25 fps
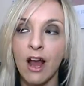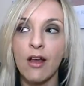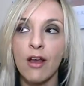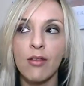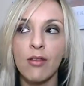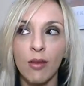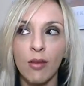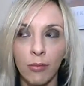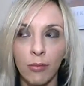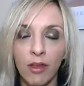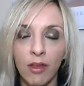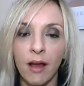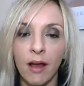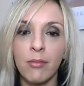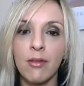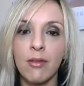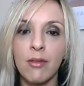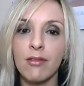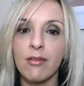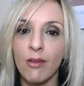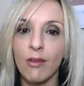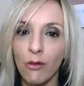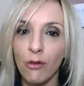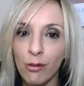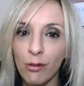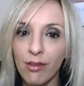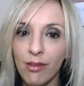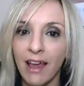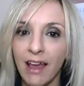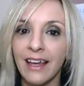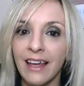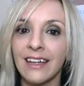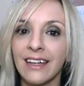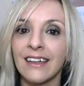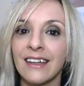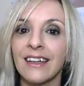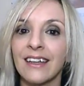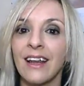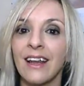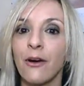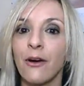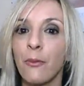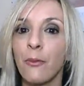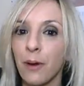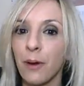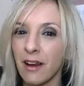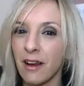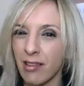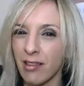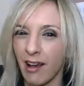Sometimes it does take a little
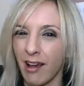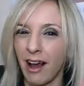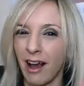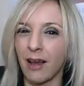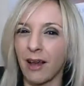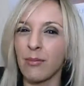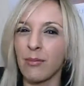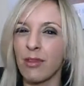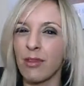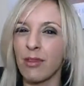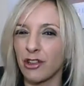bit of time